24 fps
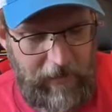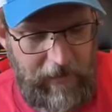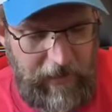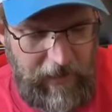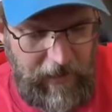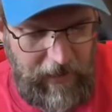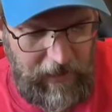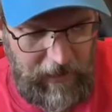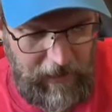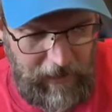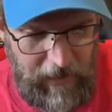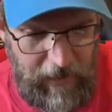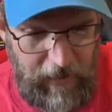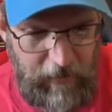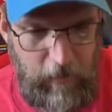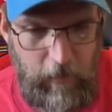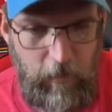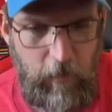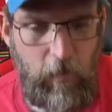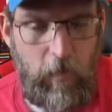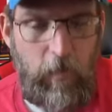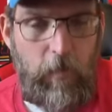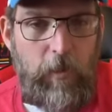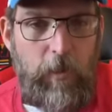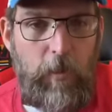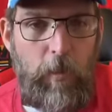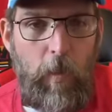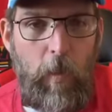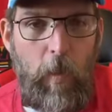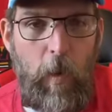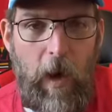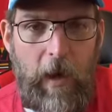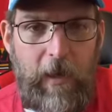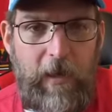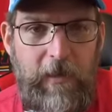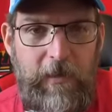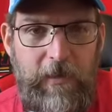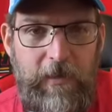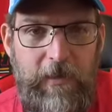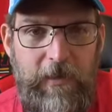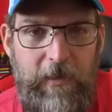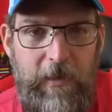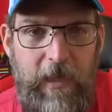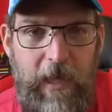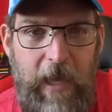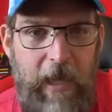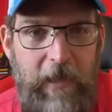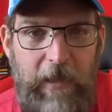geek, and you want us,
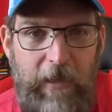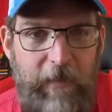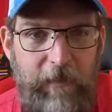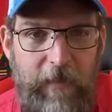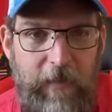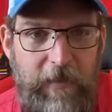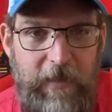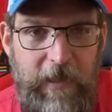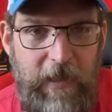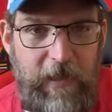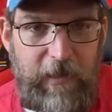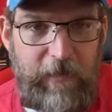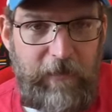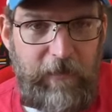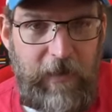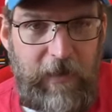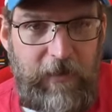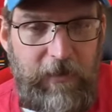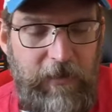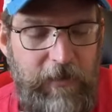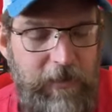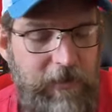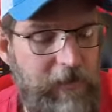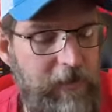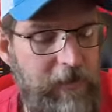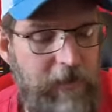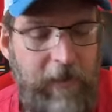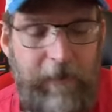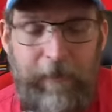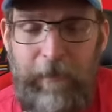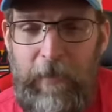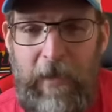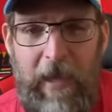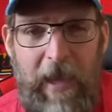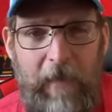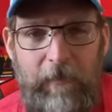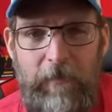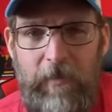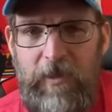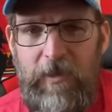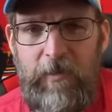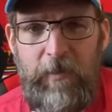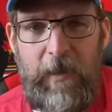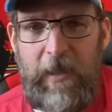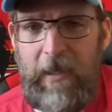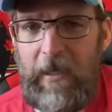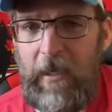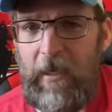any of us at conventions, you have to
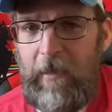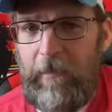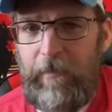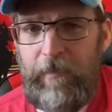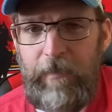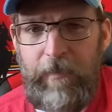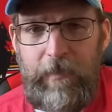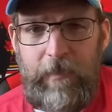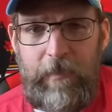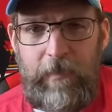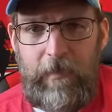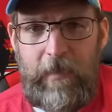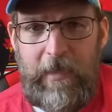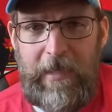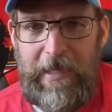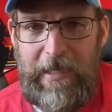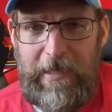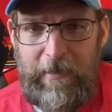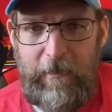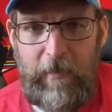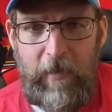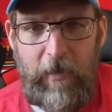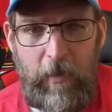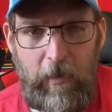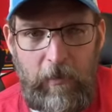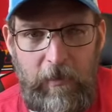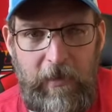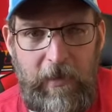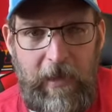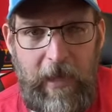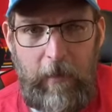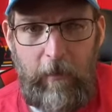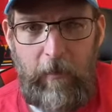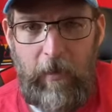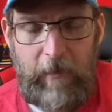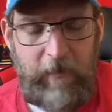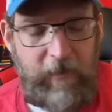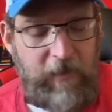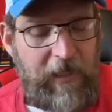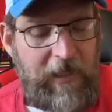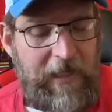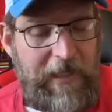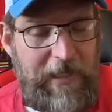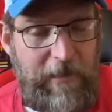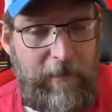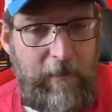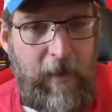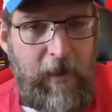speak up. Go to that
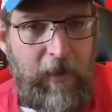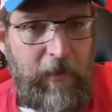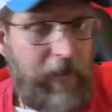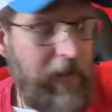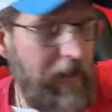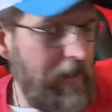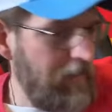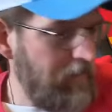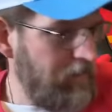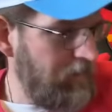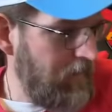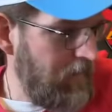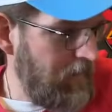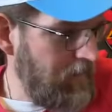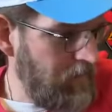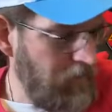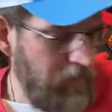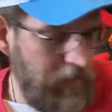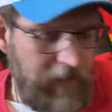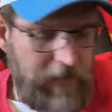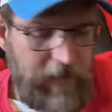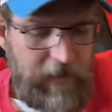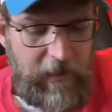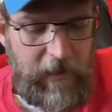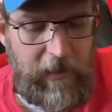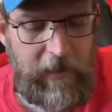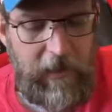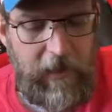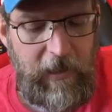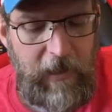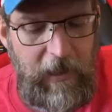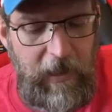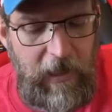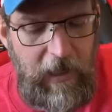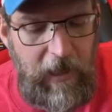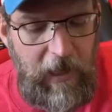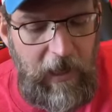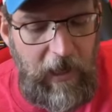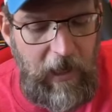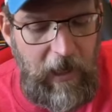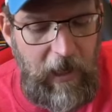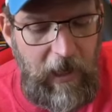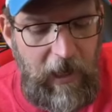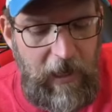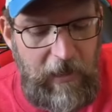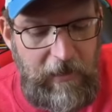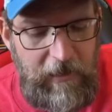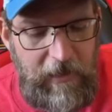website, email that convention,
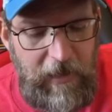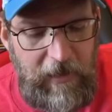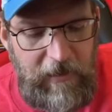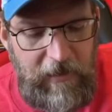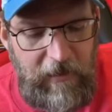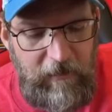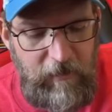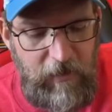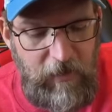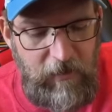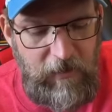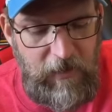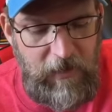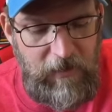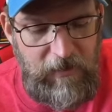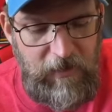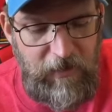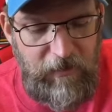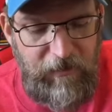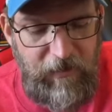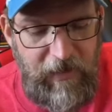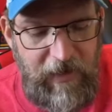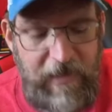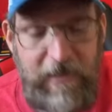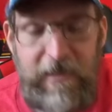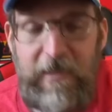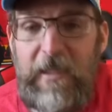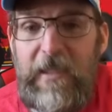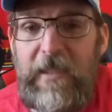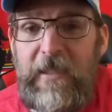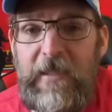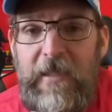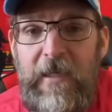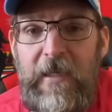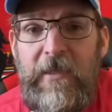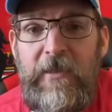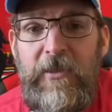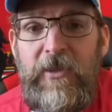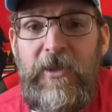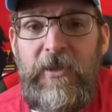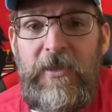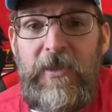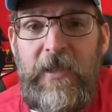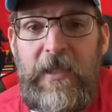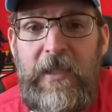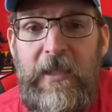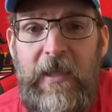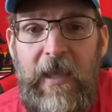let them know there's a fan
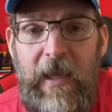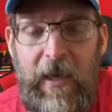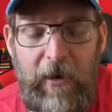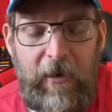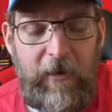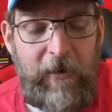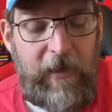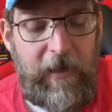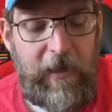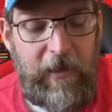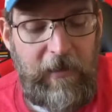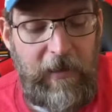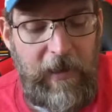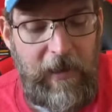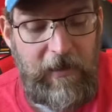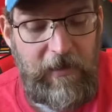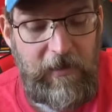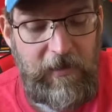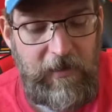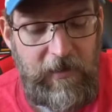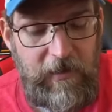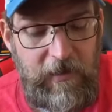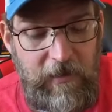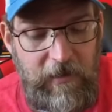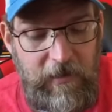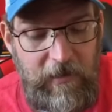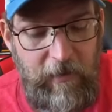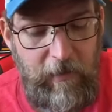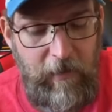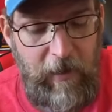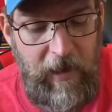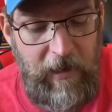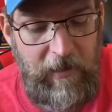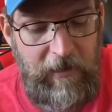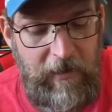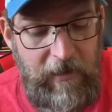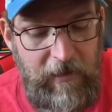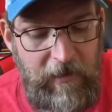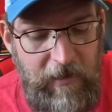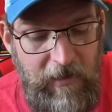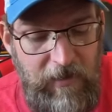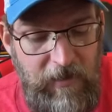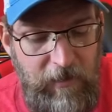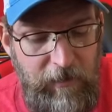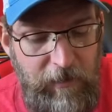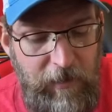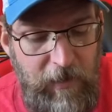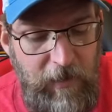contingency in the area that is demanding
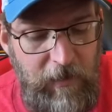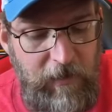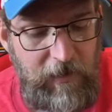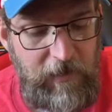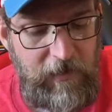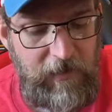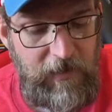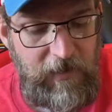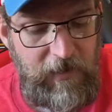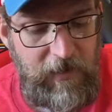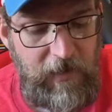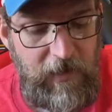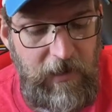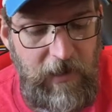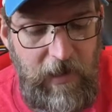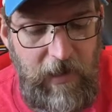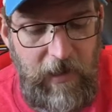this appearance,